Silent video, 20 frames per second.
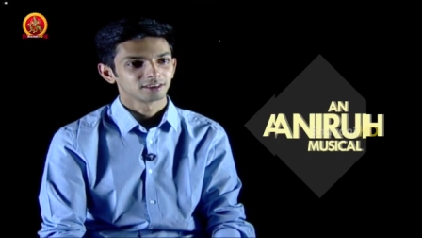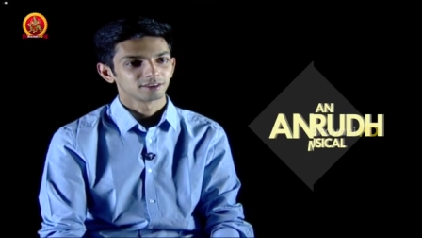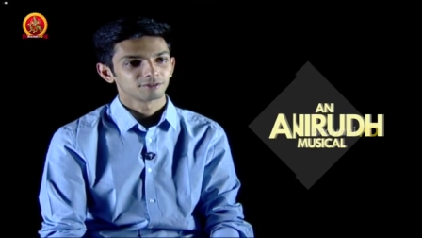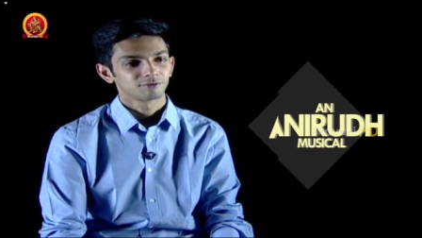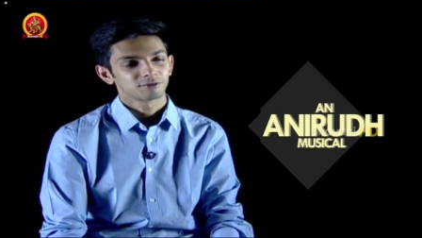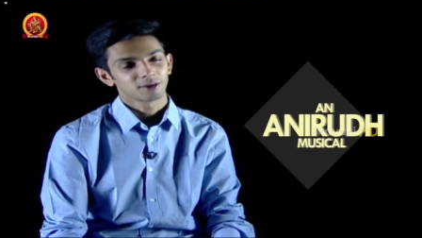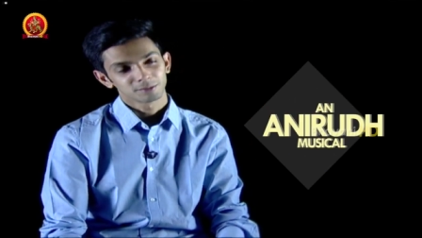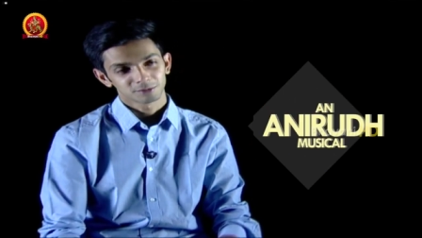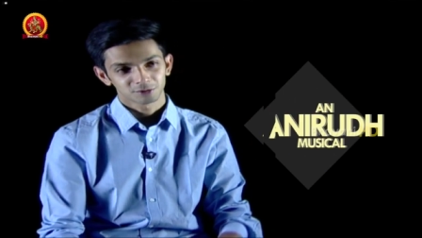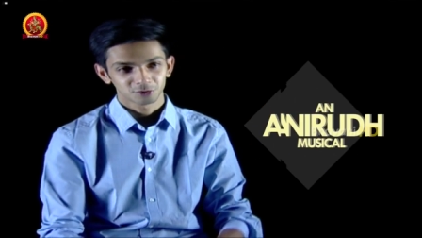
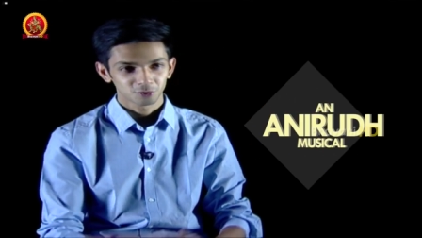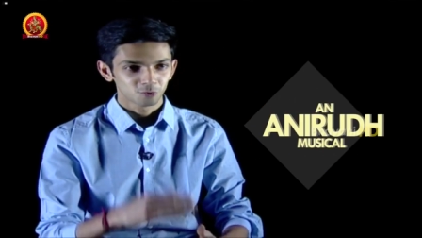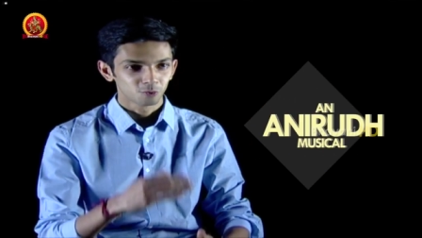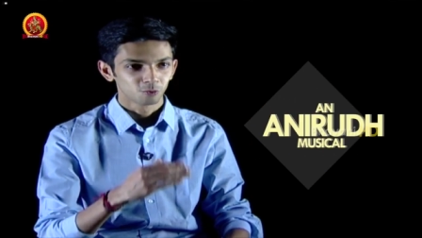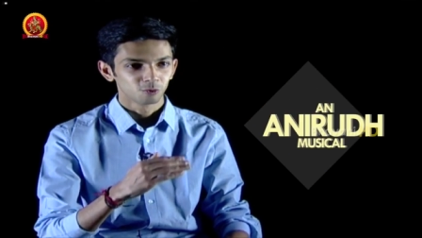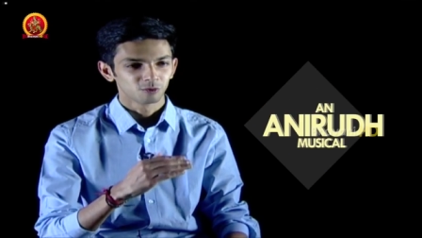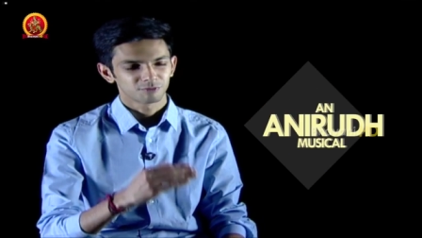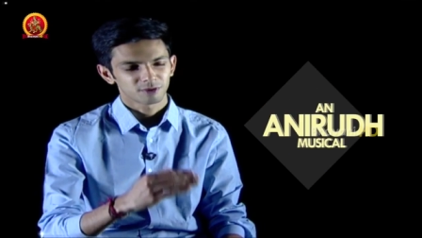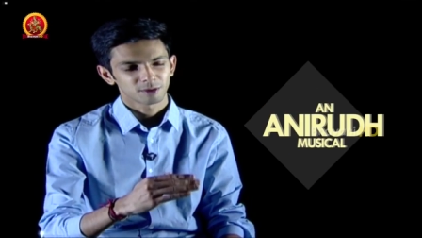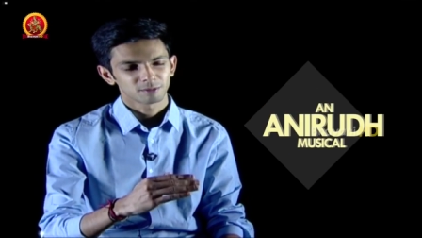
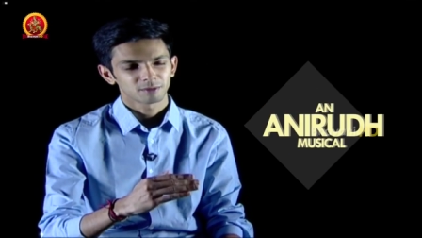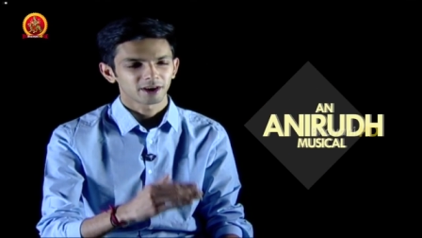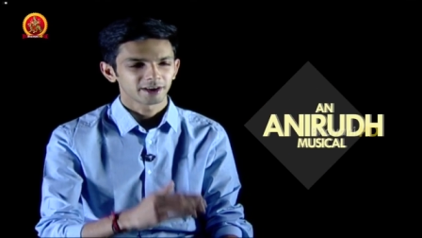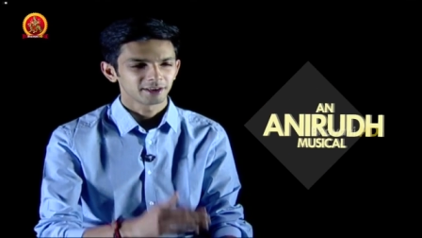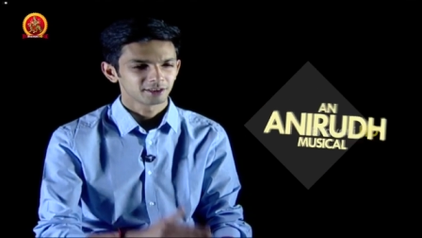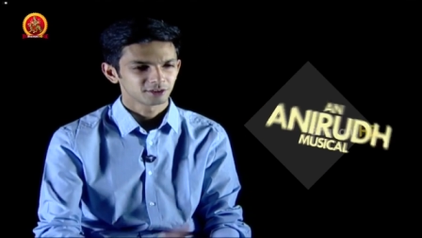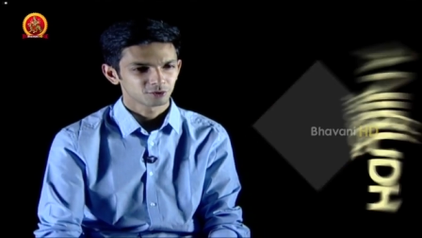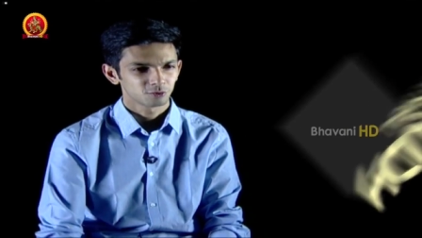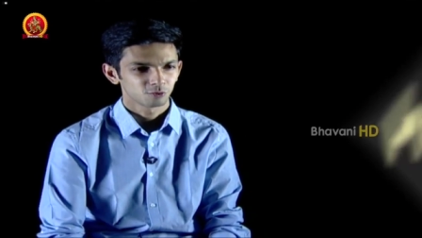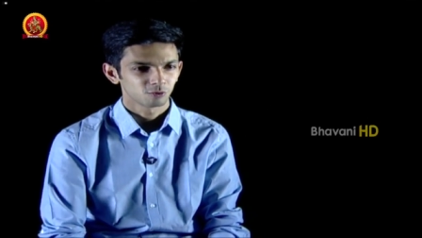from high
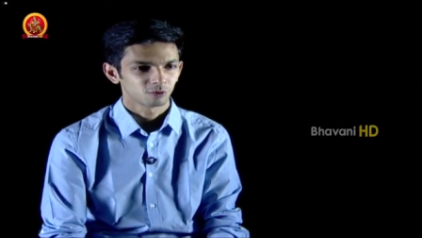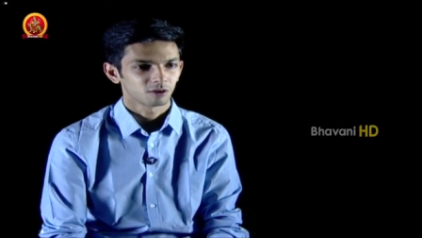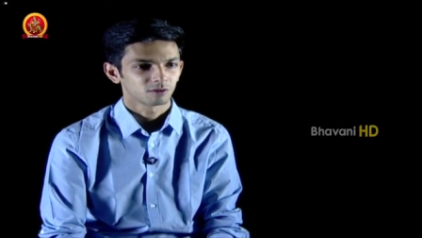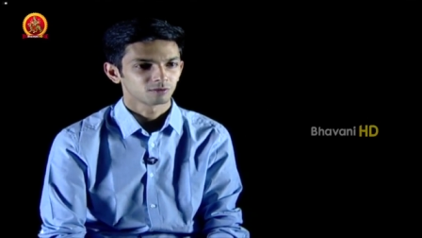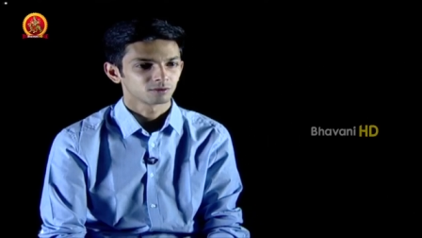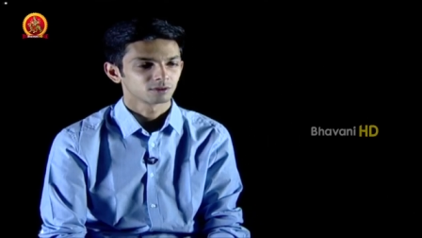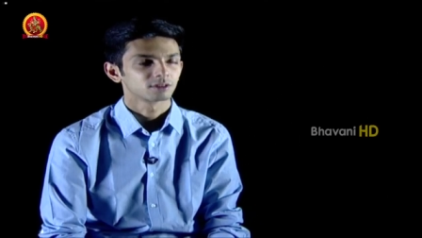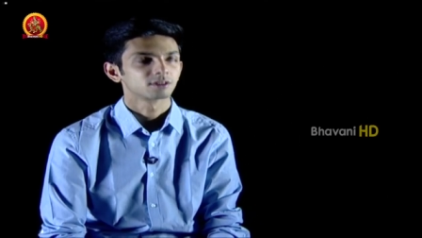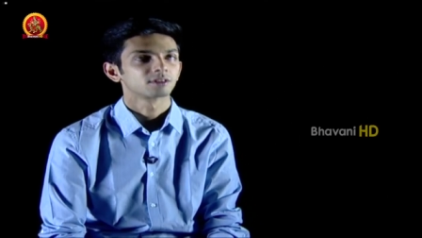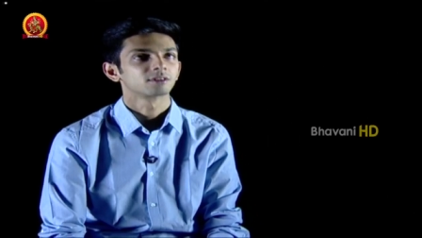school
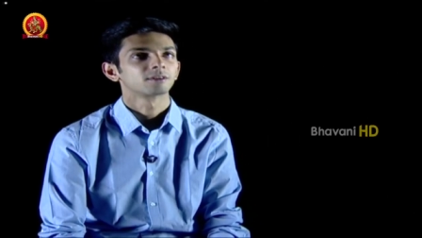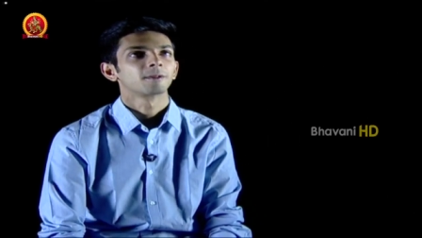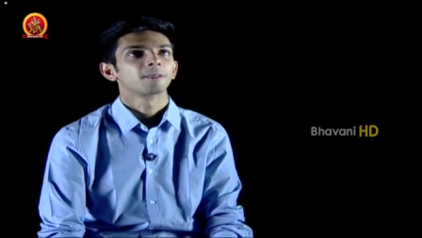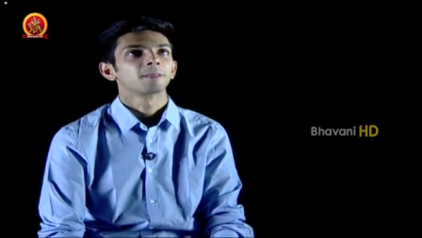onwards.